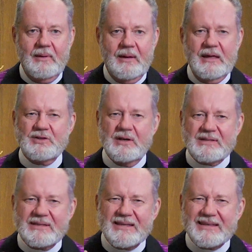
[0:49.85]
In
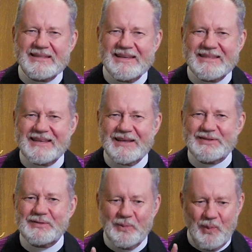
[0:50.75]
just
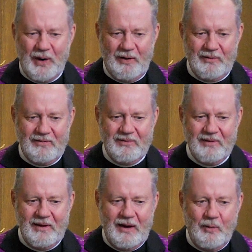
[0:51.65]
66 words,
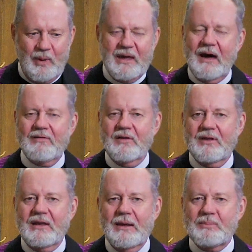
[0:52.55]
we cover
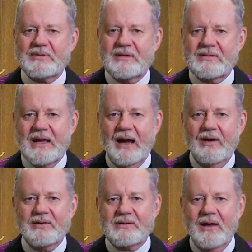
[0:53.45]
the deepest
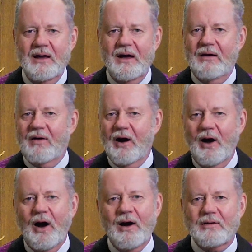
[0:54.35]
desires of our
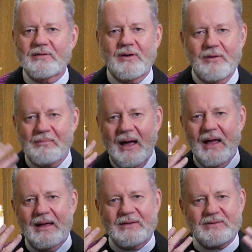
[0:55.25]
hearts, our
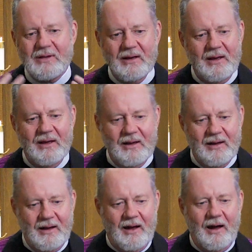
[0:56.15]
minds,
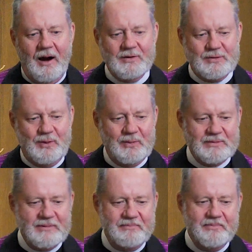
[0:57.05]
our
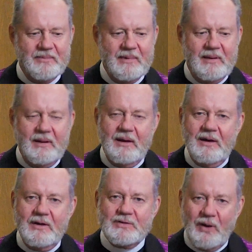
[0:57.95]
souls.
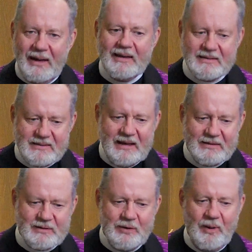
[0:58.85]
So I can
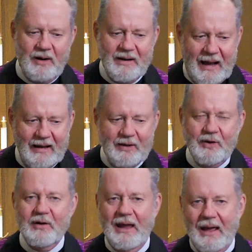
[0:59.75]
sense you are nodding
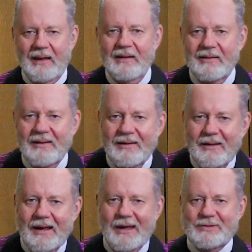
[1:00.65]
your head
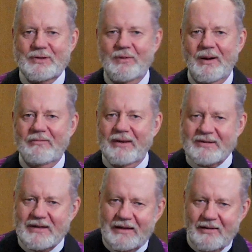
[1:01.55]
as you are
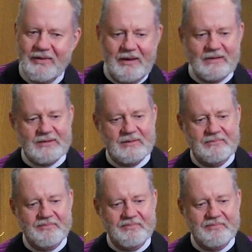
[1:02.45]
listening to this,